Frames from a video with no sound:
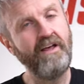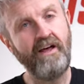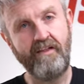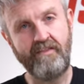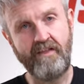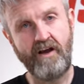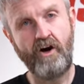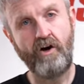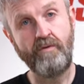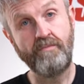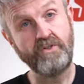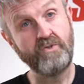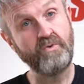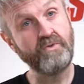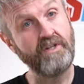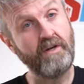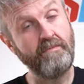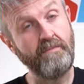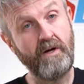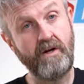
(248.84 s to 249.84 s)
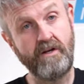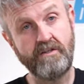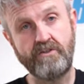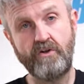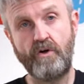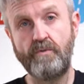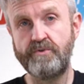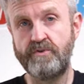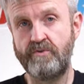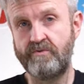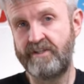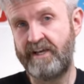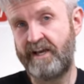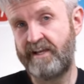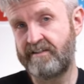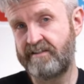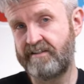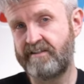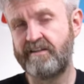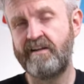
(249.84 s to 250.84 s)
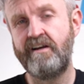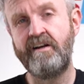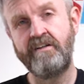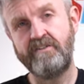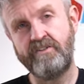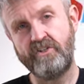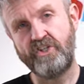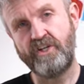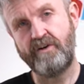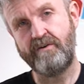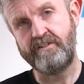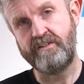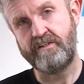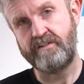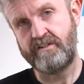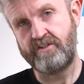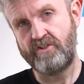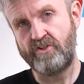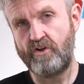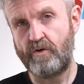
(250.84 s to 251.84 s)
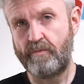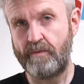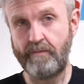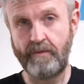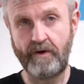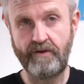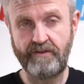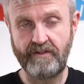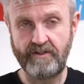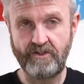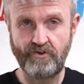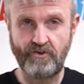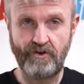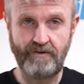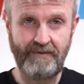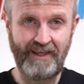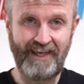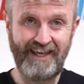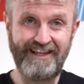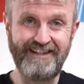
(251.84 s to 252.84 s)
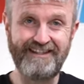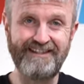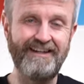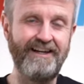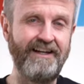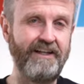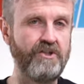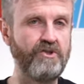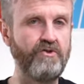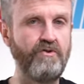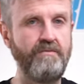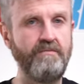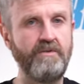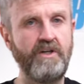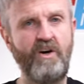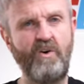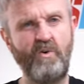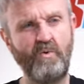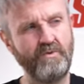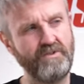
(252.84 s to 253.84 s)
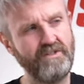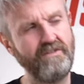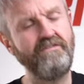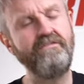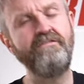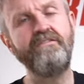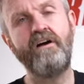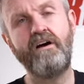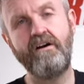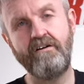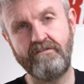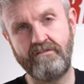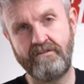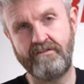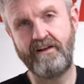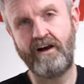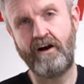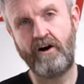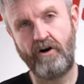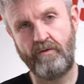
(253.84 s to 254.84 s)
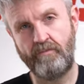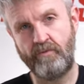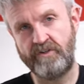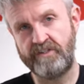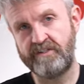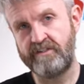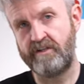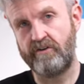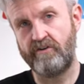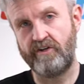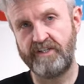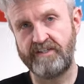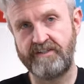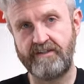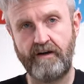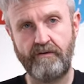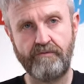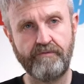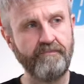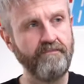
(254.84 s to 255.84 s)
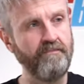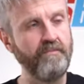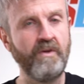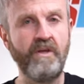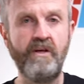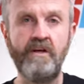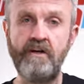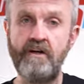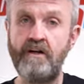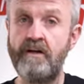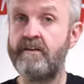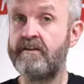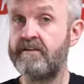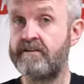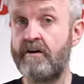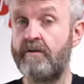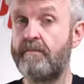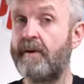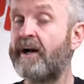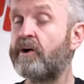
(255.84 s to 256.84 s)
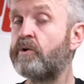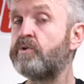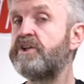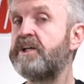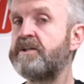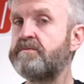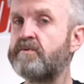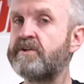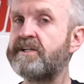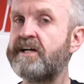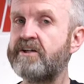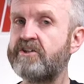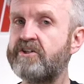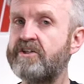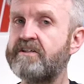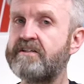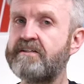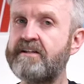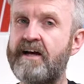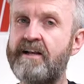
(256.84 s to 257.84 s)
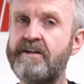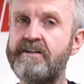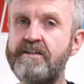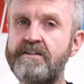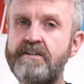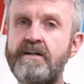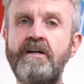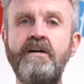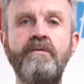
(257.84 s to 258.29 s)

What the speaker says: And that armour's also passed optional tests to show it does its job in both extreme heat and extreme cold, so you know that that armour is serious stuff. There's no back or chest protection as standard,